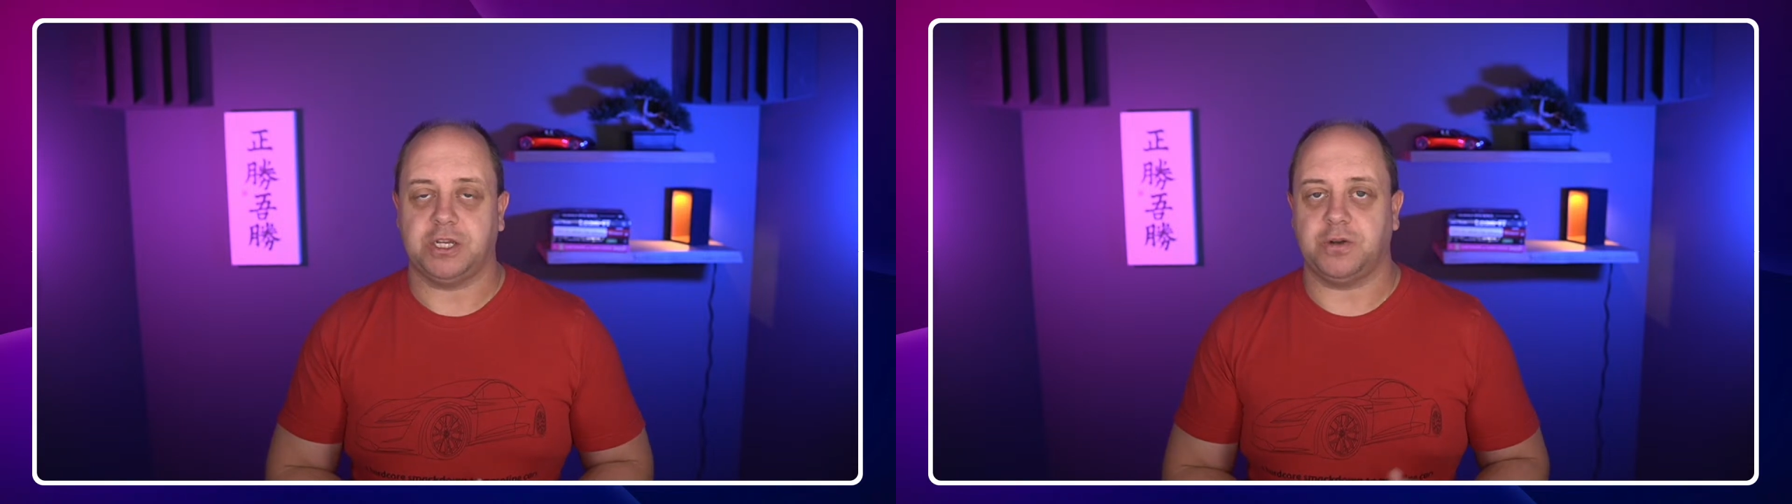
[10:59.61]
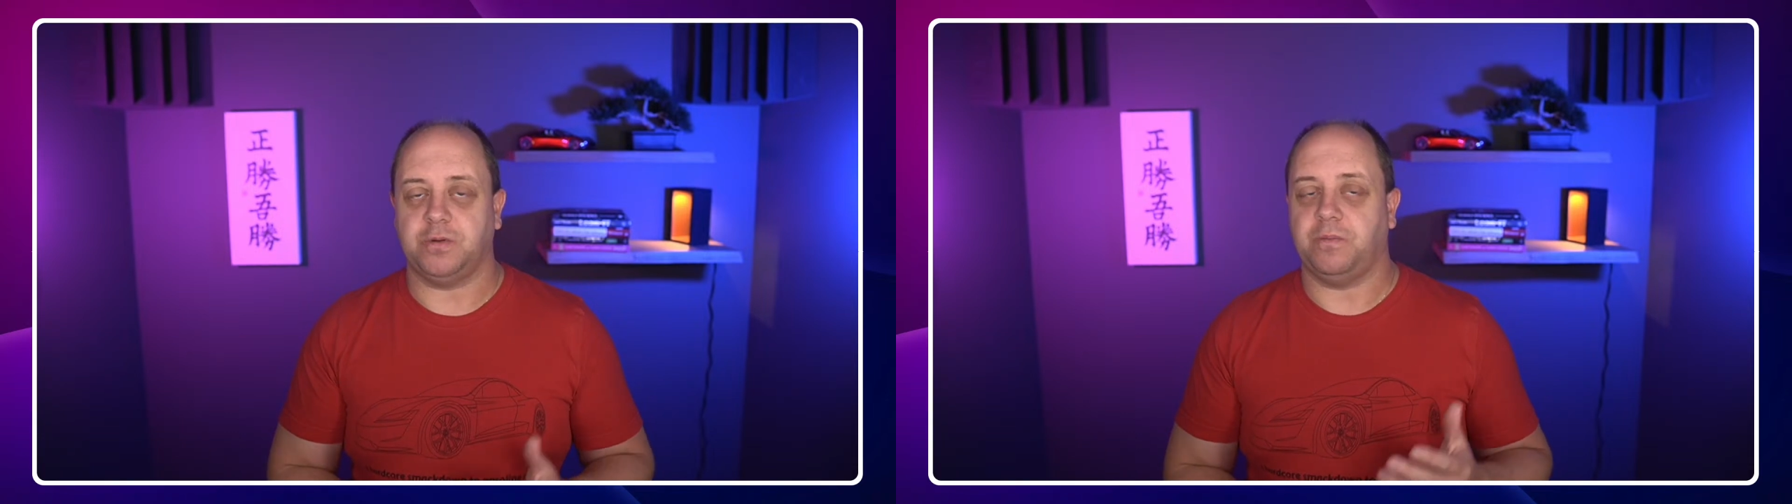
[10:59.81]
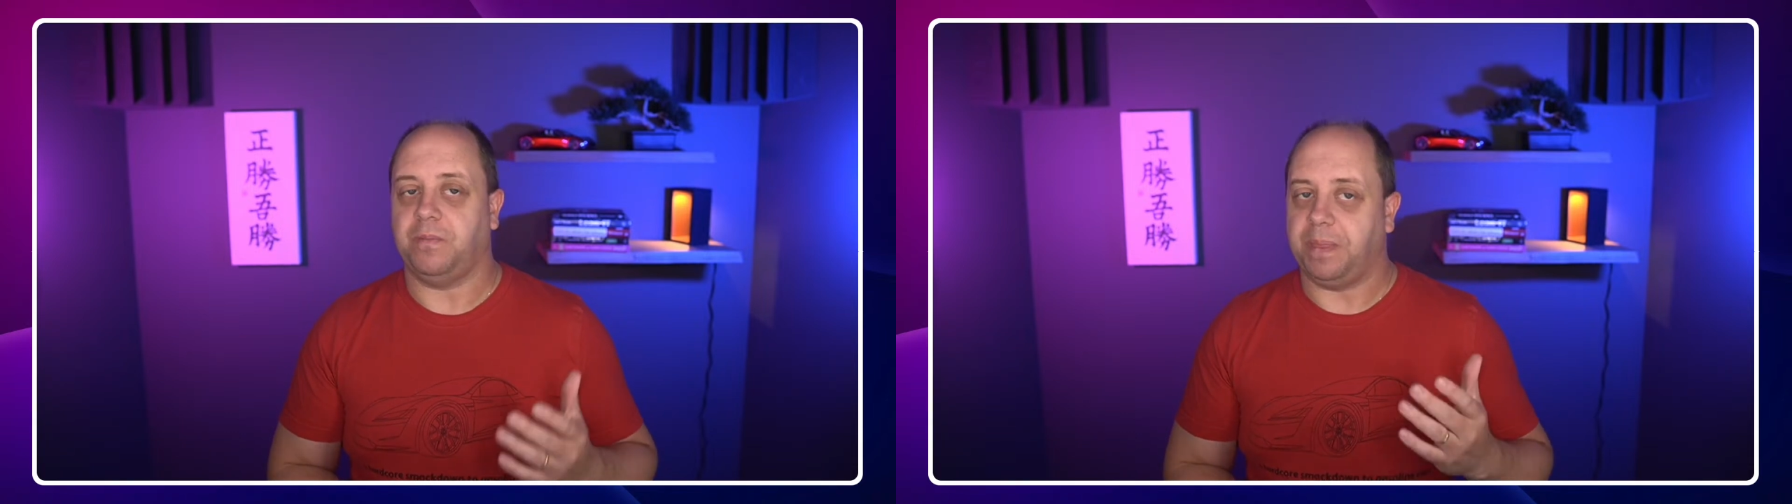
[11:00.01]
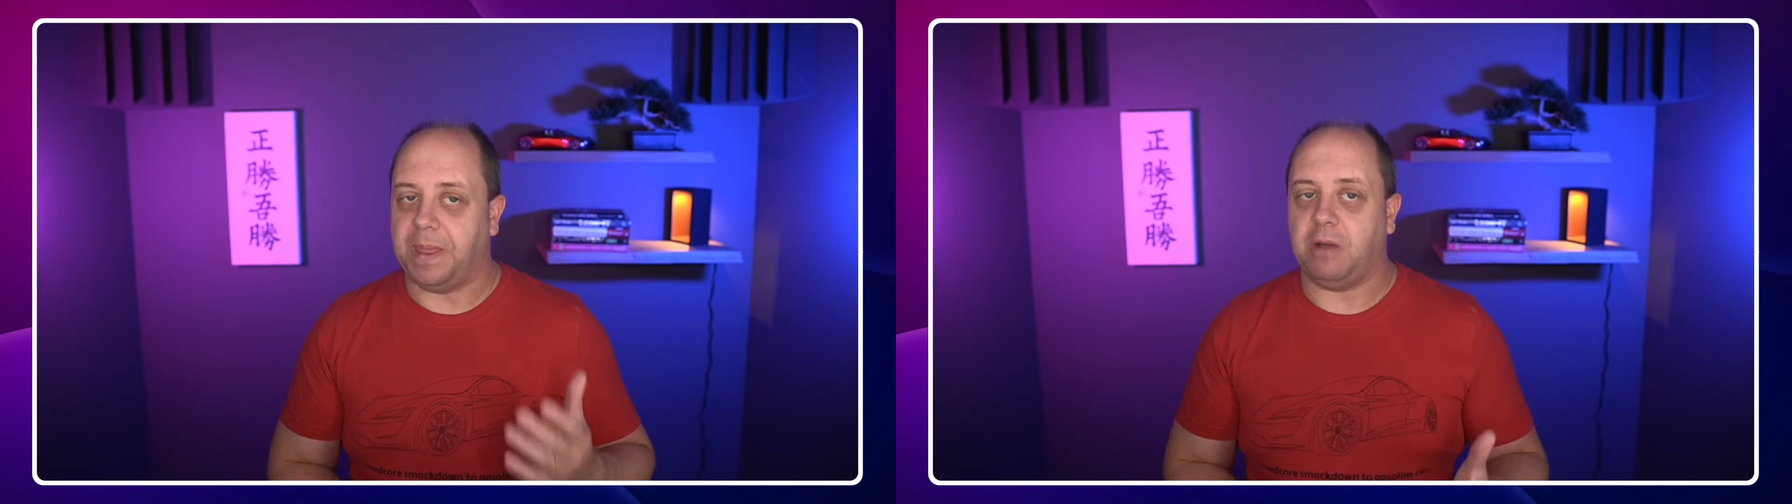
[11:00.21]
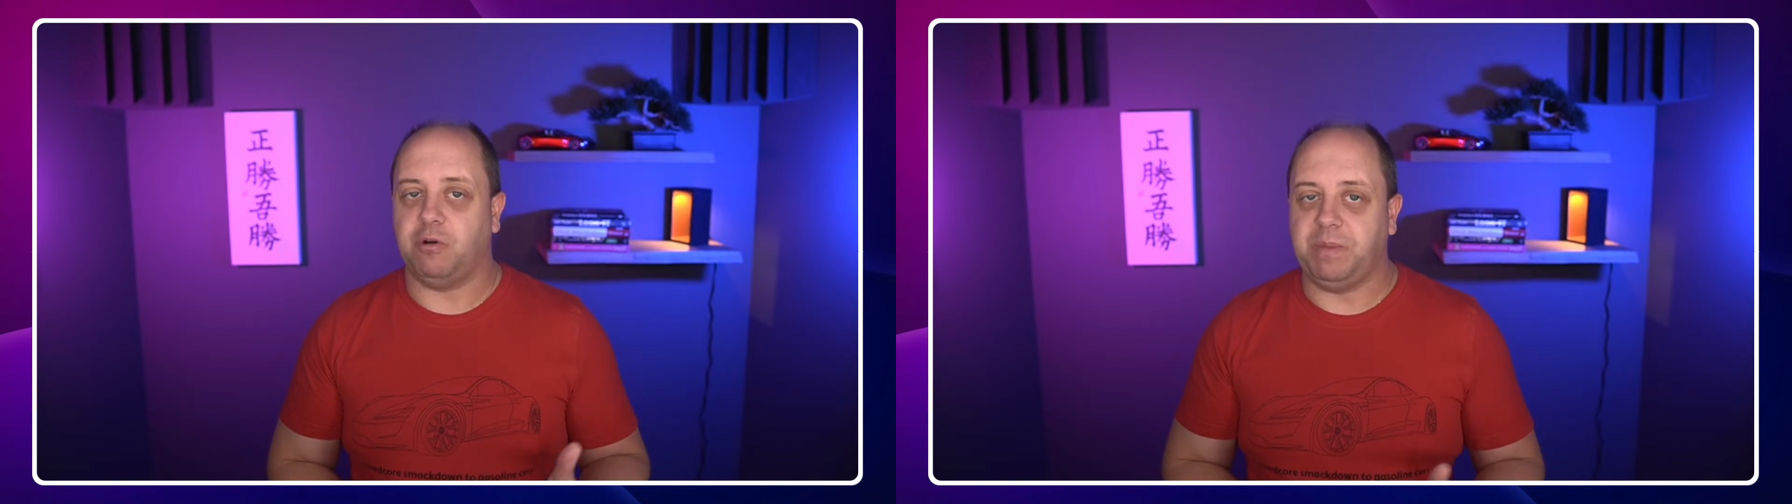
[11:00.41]
So
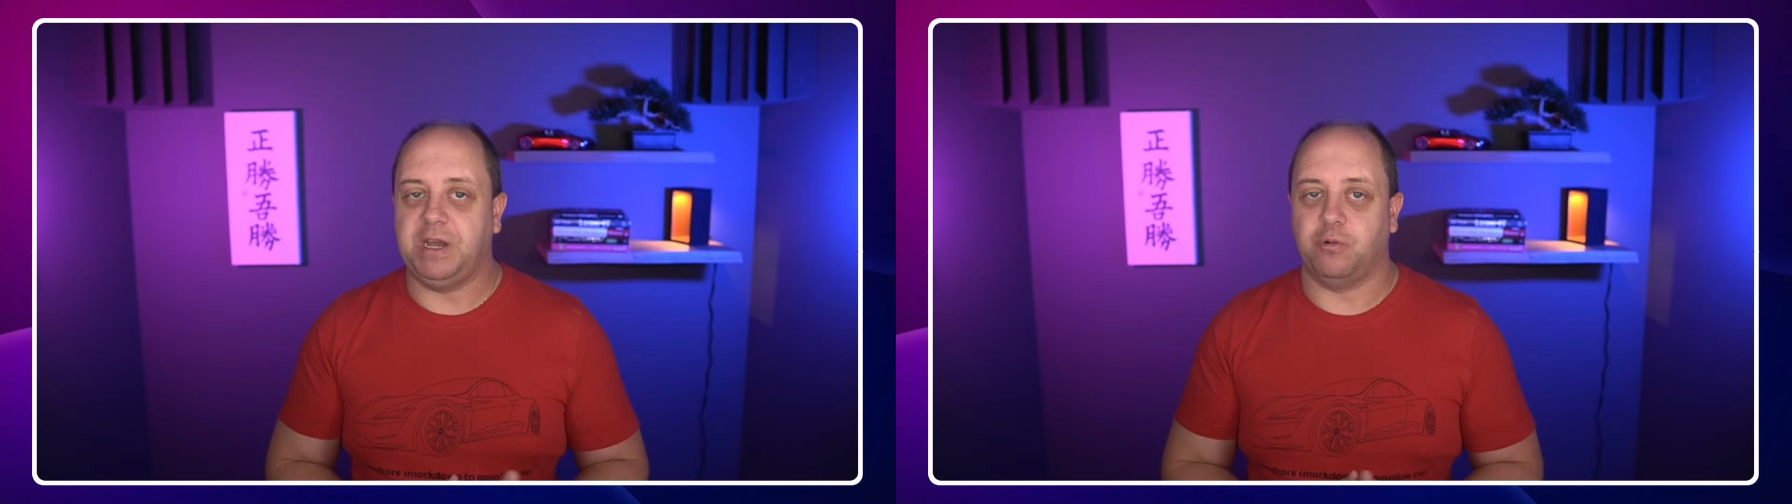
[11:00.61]
that would be